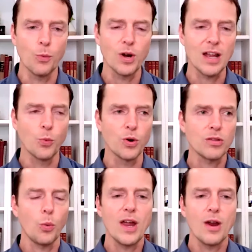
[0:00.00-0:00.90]
can work and
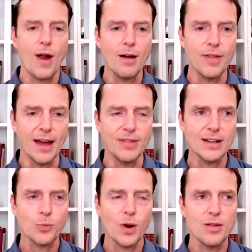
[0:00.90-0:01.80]
work the way around that. And
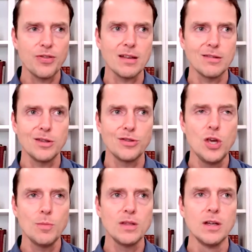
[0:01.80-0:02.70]
that's why I think
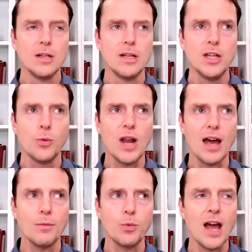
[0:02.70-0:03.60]
human, you know, we're
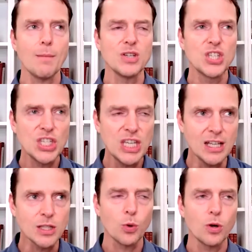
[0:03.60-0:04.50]
not we're not
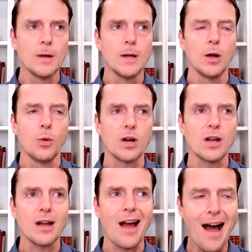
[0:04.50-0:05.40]
machines. We're
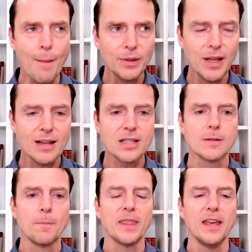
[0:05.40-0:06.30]
we're
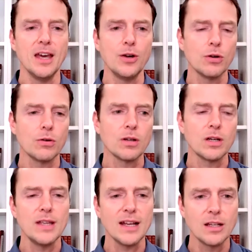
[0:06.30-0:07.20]
complex
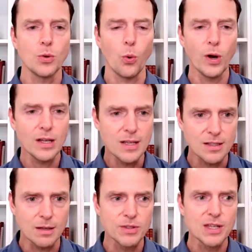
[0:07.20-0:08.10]
interconnected
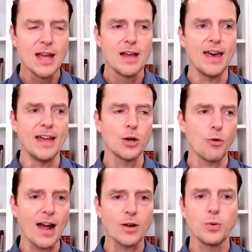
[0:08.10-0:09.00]
organisms that
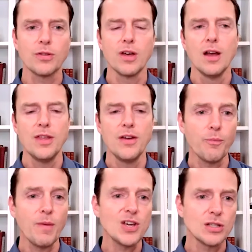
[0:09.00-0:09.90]
interact with the
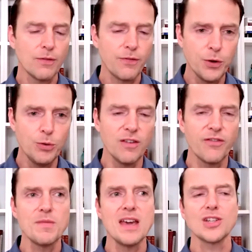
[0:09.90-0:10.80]
information, the food, the
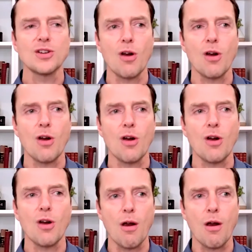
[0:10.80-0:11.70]
information
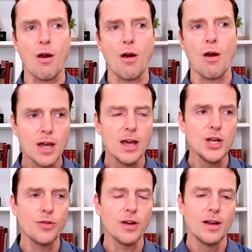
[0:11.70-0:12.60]
environment.
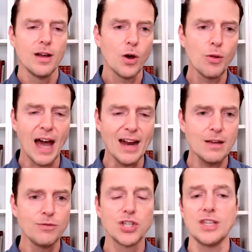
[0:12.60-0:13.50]
You know, the, the whole
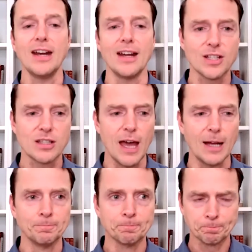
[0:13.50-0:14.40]
idea of genetics that